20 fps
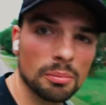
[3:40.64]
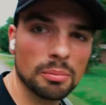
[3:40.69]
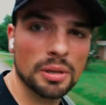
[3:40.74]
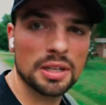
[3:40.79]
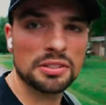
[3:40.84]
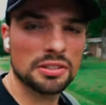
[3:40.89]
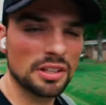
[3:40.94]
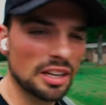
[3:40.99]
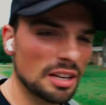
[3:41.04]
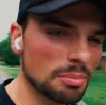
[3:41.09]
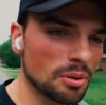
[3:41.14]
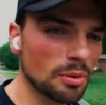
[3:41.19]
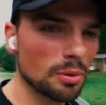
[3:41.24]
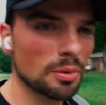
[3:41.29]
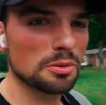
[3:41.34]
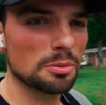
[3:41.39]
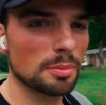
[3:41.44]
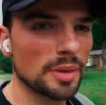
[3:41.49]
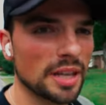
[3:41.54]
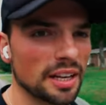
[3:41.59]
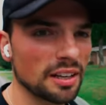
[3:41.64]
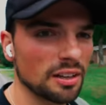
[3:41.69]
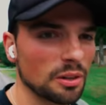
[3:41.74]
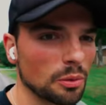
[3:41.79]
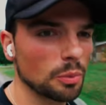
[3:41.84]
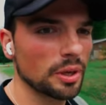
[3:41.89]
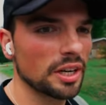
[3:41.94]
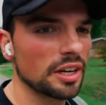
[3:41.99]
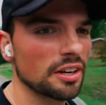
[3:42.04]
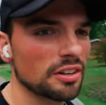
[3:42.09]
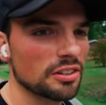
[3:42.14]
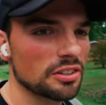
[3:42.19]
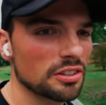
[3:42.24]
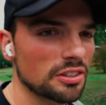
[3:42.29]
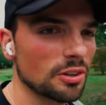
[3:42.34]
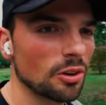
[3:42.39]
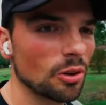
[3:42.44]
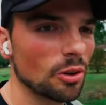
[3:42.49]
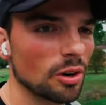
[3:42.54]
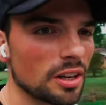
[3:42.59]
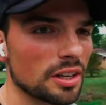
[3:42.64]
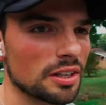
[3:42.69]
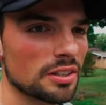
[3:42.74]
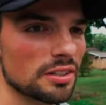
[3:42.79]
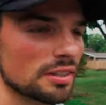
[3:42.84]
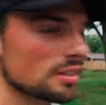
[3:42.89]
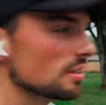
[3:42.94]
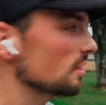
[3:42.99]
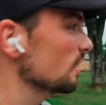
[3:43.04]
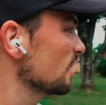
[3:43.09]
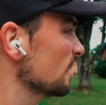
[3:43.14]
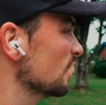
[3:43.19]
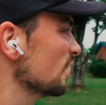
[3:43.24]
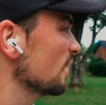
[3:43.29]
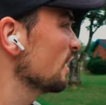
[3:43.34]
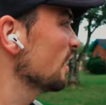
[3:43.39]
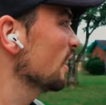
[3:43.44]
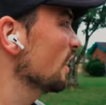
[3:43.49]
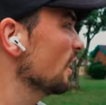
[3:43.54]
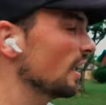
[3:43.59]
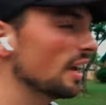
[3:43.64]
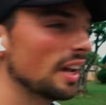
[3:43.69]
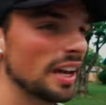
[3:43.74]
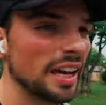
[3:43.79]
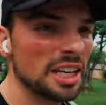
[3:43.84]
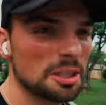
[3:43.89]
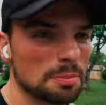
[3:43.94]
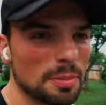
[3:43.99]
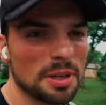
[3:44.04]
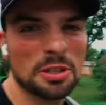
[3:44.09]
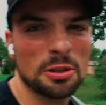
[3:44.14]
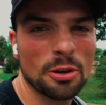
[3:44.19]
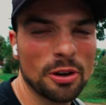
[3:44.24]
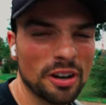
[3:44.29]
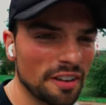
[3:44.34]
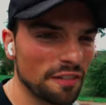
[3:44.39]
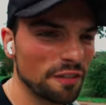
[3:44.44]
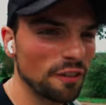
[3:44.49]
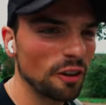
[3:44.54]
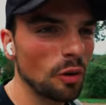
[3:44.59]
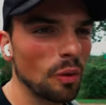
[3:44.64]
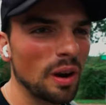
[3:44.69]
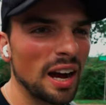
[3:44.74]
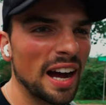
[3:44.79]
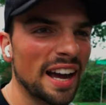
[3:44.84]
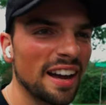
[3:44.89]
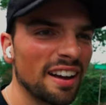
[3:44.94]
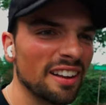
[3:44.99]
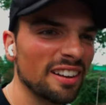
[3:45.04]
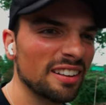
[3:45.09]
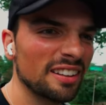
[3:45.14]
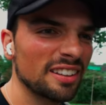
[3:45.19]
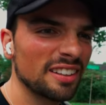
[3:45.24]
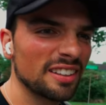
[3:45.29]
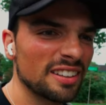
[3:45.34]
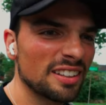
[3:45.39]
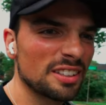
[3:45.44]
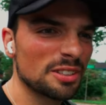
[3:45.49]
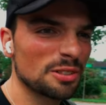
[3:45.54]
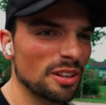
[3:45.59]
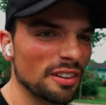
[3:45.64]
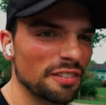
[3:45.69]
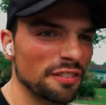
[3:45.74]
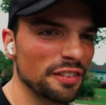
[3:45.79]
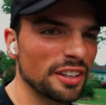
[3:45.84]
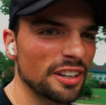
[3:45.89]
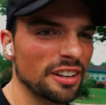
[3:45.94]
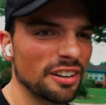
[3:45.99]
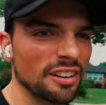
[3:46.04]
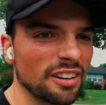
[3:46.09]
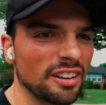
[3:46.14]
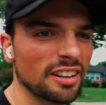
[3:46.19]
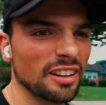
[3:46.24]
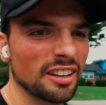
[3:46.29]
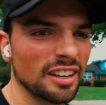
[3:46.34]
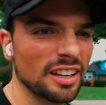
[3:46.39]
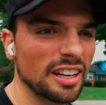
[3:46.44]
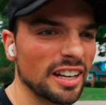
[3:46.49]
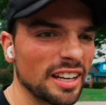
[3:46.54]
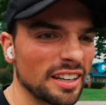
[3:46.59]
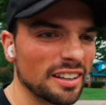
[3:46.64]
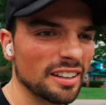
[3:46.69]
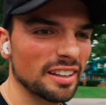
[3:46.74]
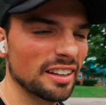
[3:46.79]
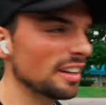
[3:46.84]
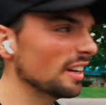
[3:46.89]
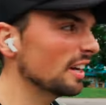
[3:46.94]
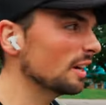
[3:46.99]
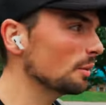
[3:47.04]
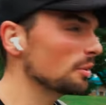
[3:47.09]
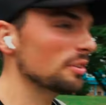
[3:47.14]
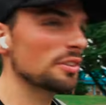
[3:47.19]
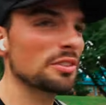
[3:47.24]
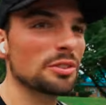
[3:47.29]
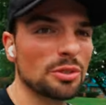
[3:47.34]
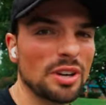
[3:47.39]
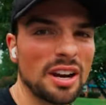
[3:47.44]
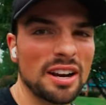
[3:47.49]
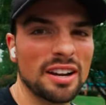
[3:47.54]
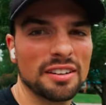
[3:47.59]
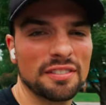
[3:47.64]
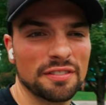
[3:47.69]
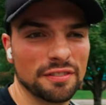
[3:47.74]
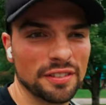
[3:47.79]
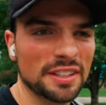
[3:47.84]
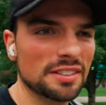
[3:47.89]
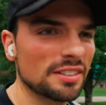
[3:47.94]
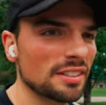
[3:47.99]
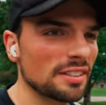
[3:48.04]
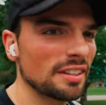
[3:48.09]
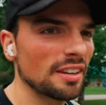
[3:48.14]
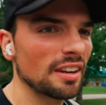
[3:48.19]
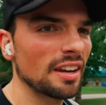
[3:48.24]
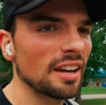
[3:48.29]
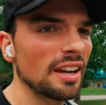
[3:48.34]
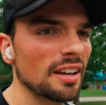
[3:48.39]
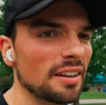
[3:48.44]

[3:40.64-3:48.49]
my skateboard was making a weird noise and it's been doing it for a while. So I figured uh, I, I would try to fix it today.